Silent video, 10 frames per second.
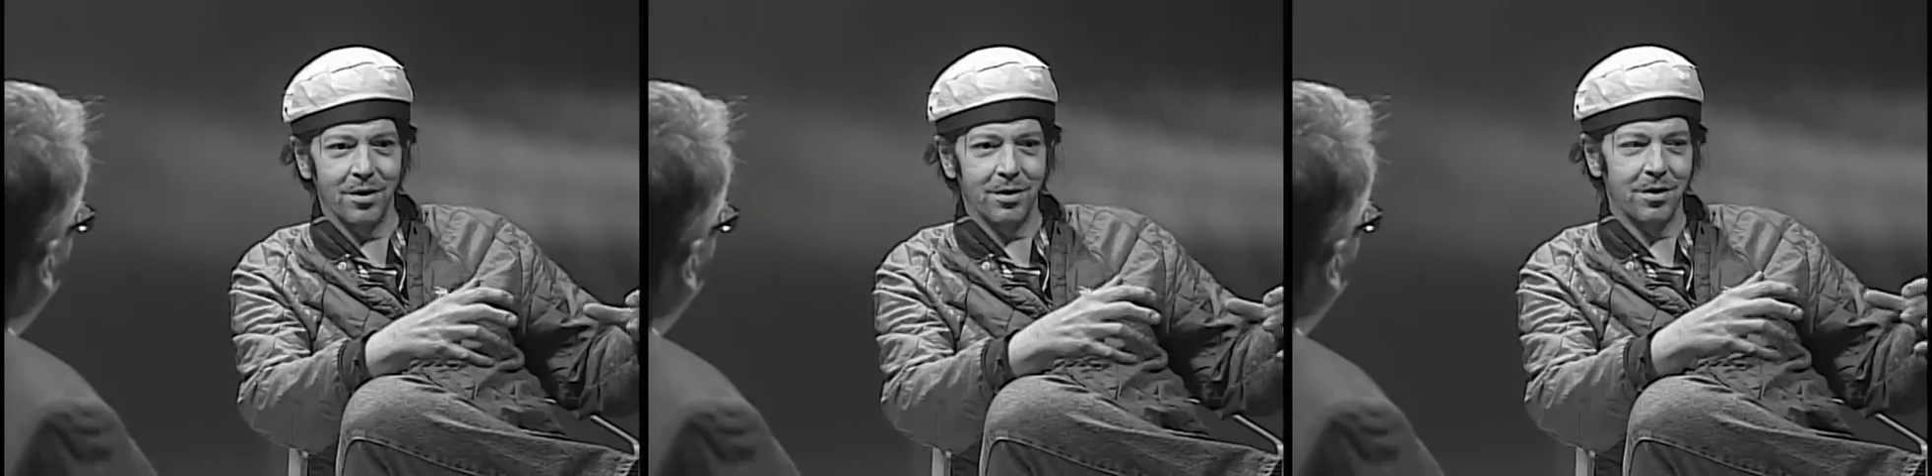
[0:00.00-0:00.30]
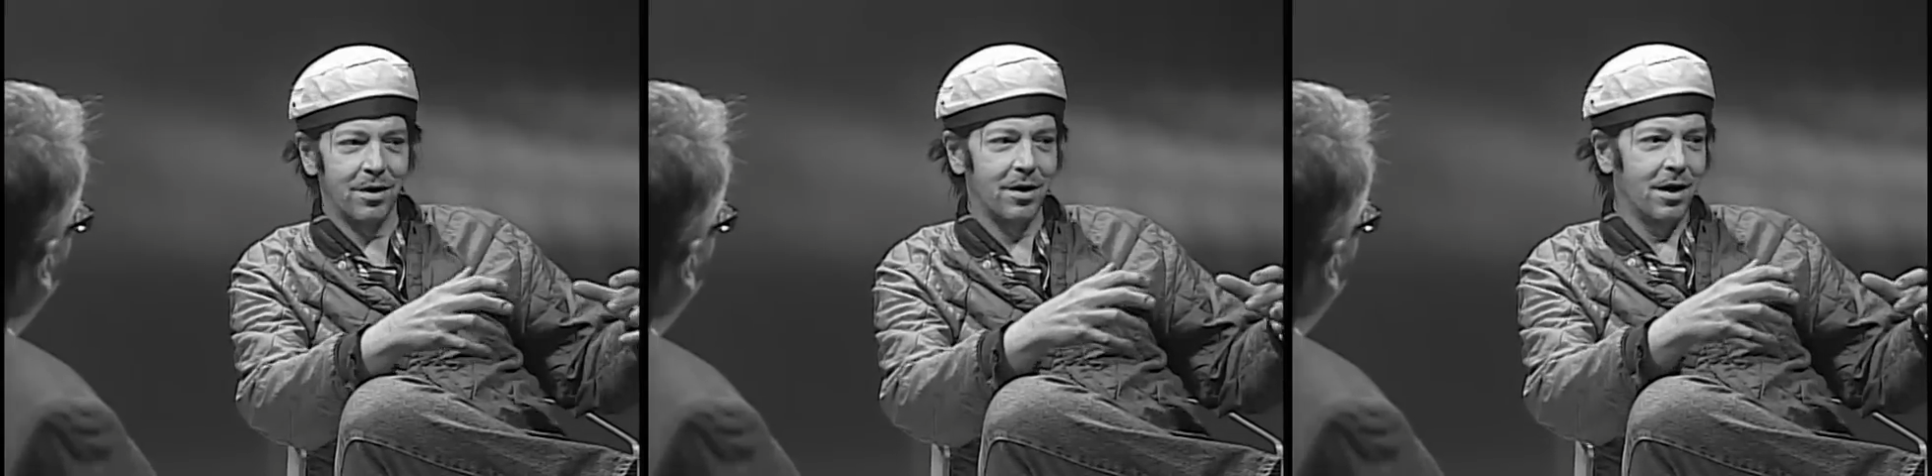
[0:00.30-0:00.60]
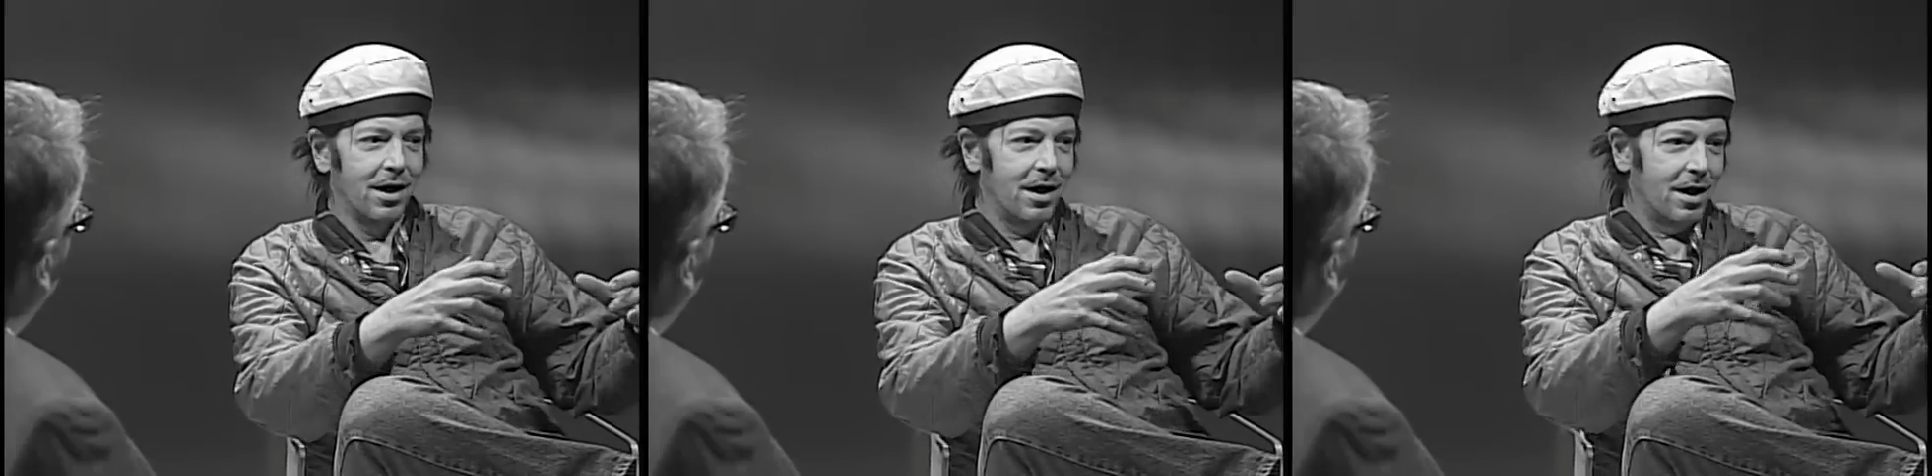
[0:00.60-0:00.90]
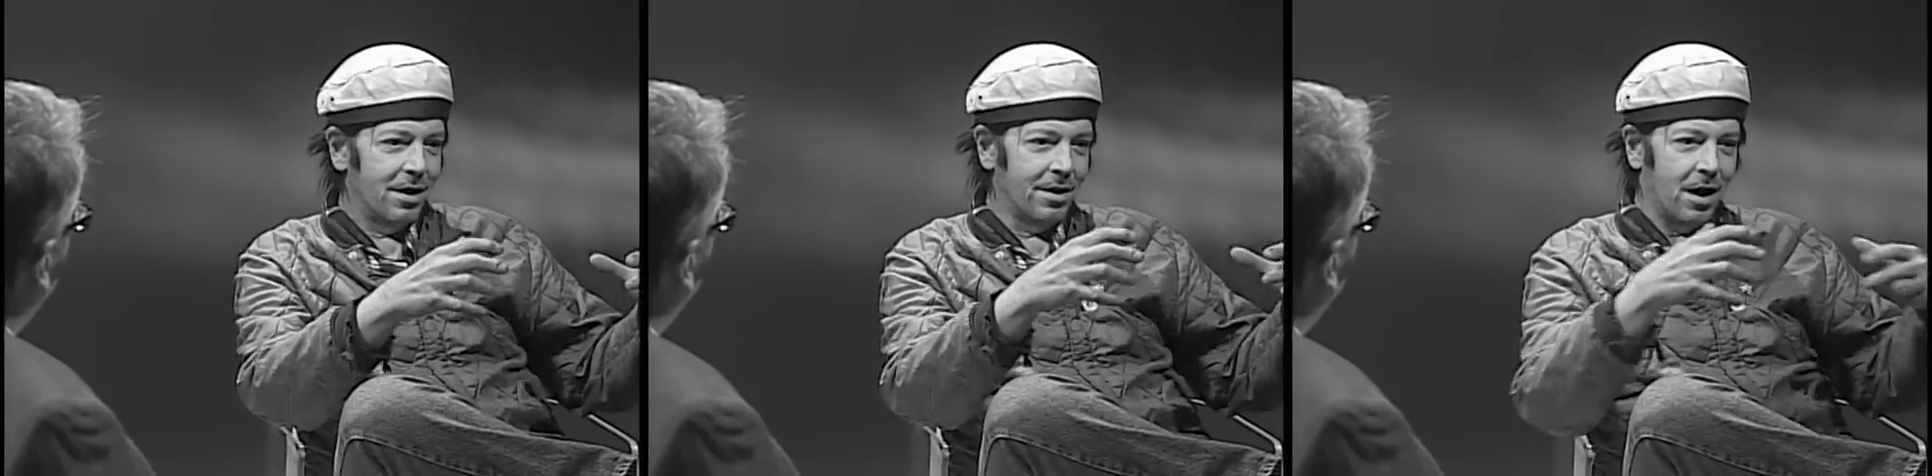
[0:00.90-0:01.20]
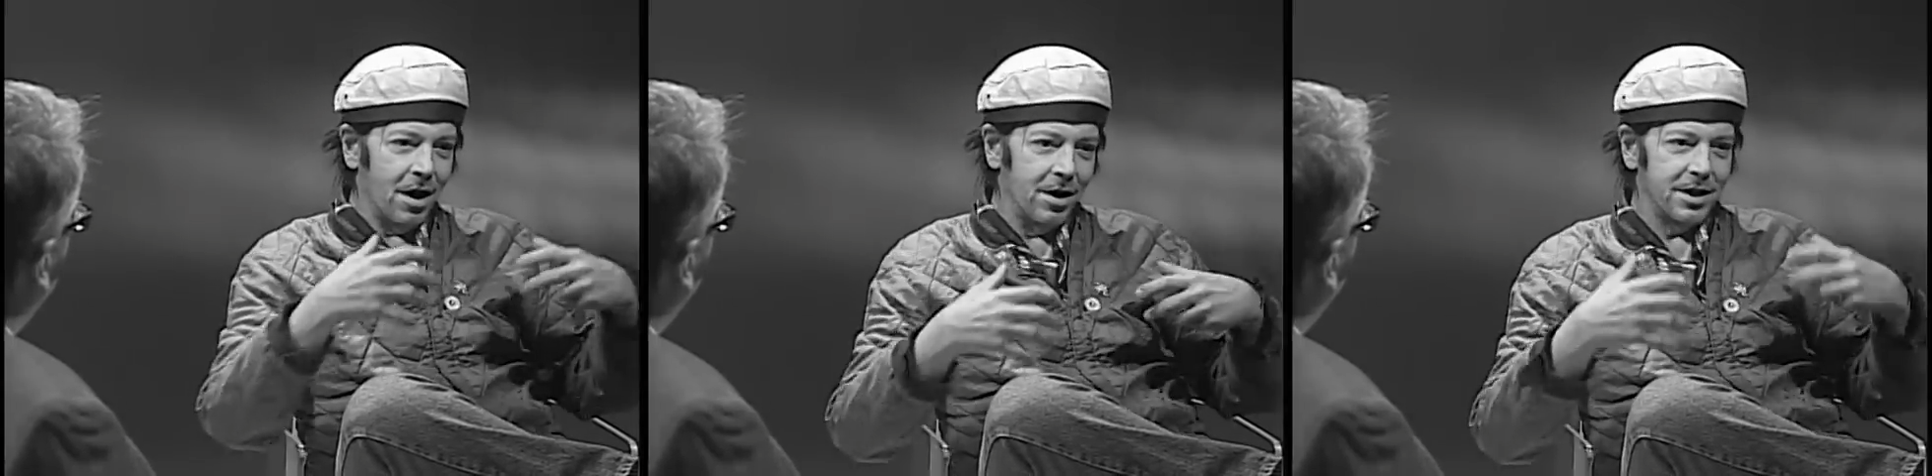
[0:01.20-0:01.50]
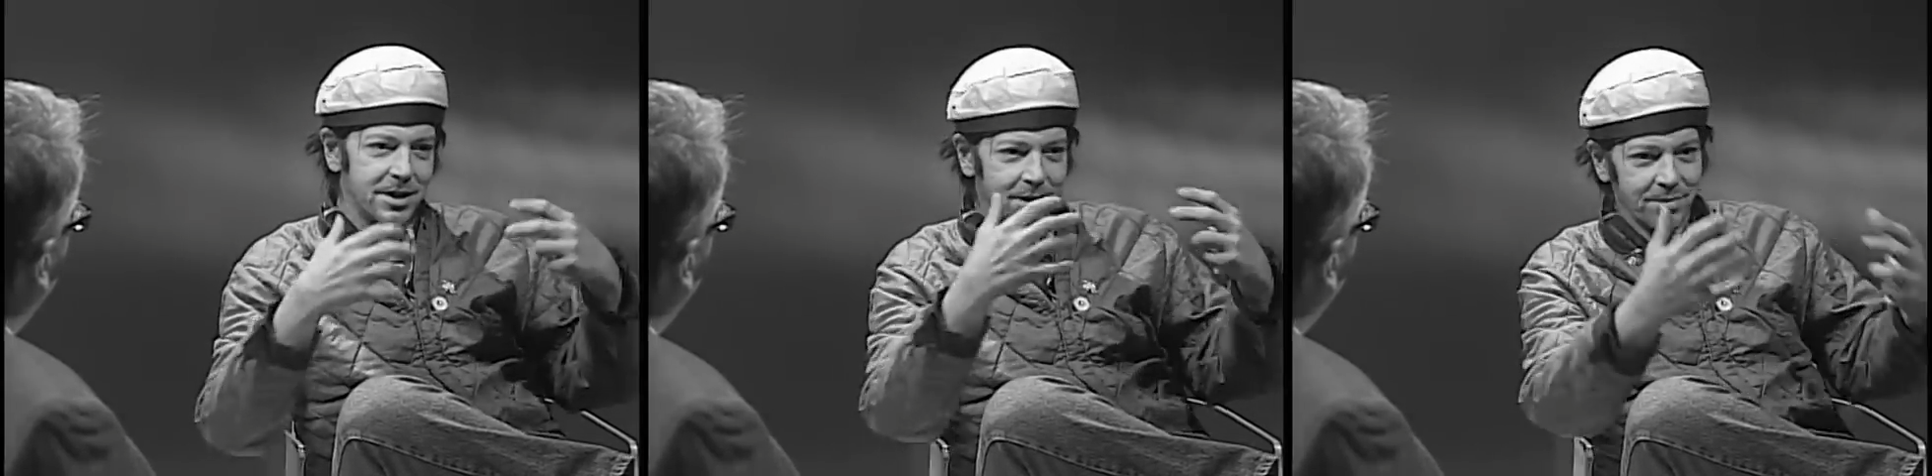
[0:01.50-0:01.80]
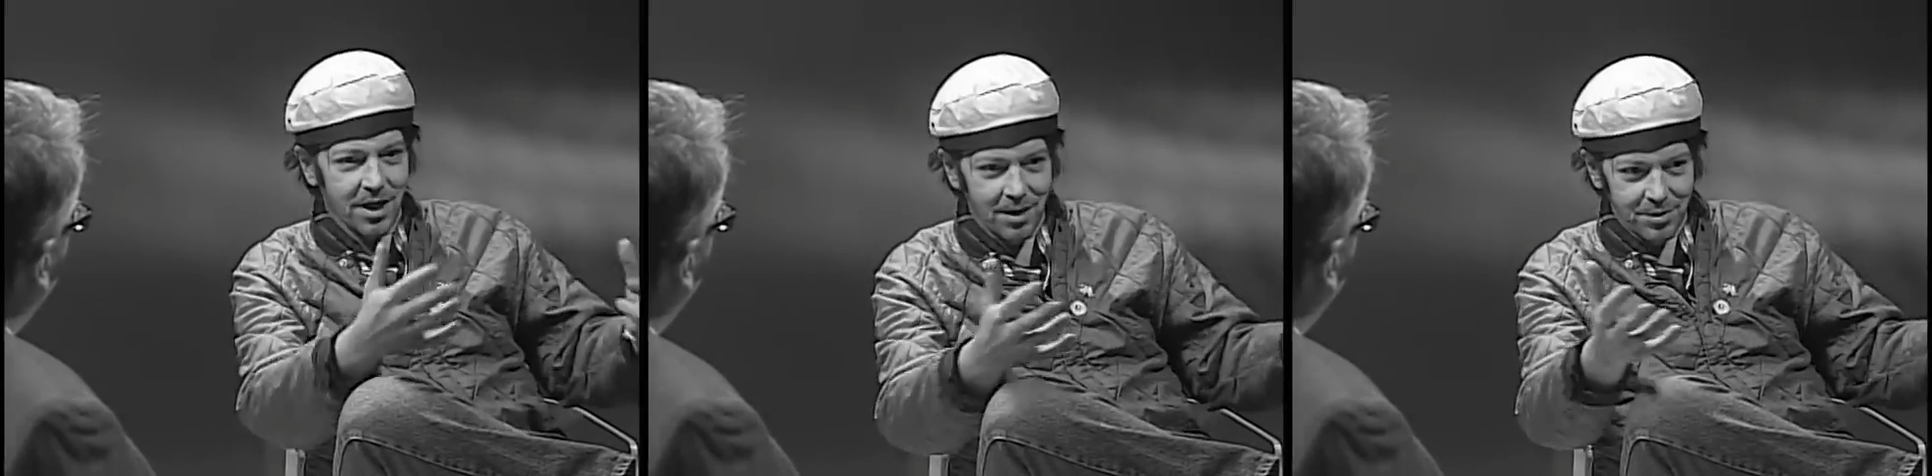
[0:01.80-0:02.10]
know, the artist
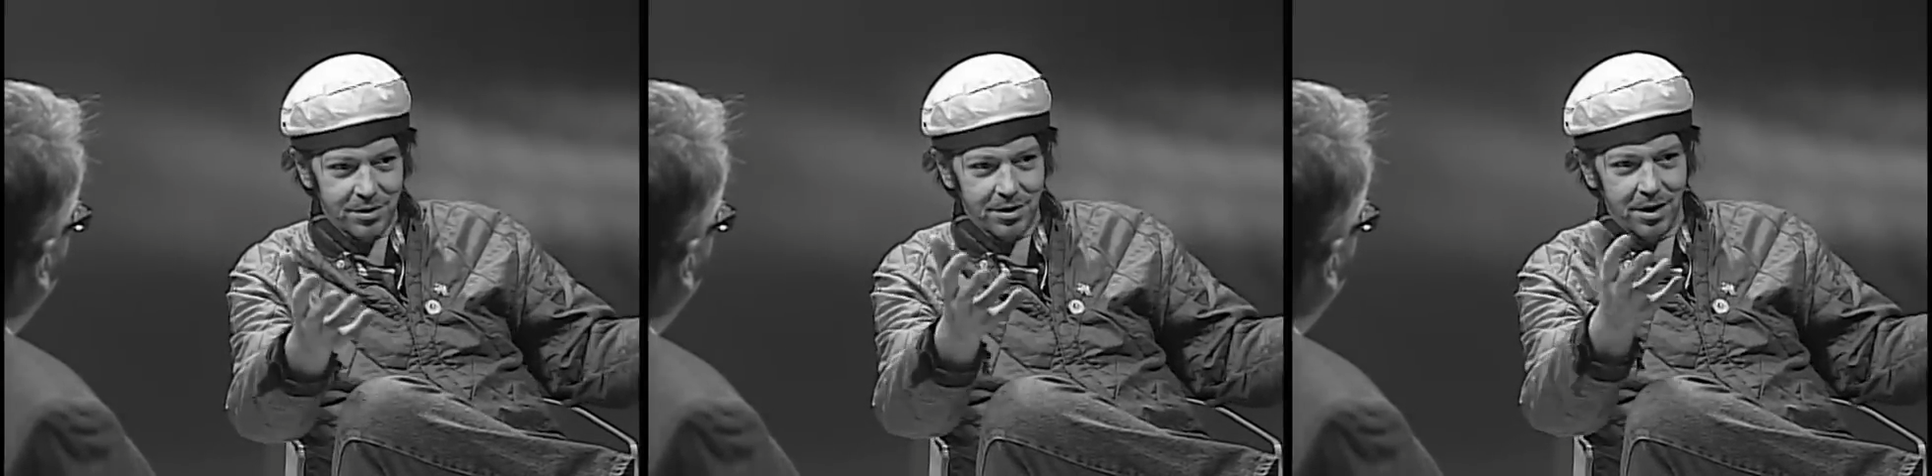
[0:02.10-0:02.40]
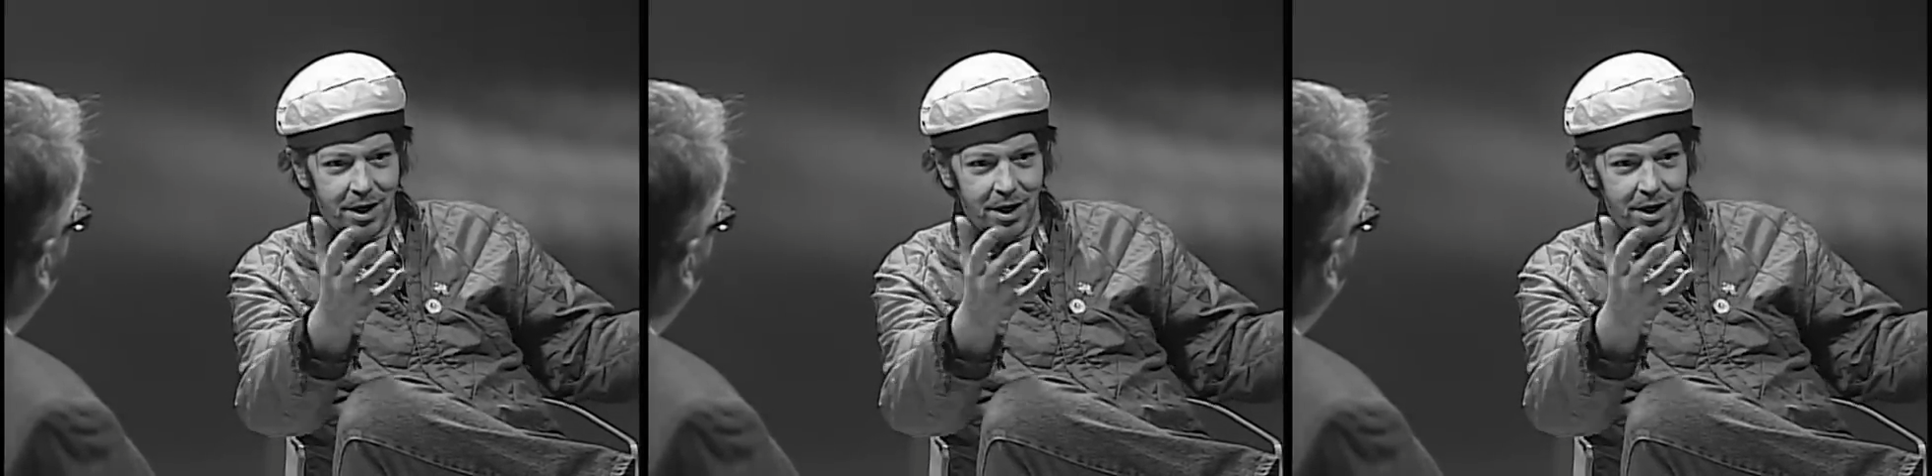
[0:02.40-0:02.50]
sometimes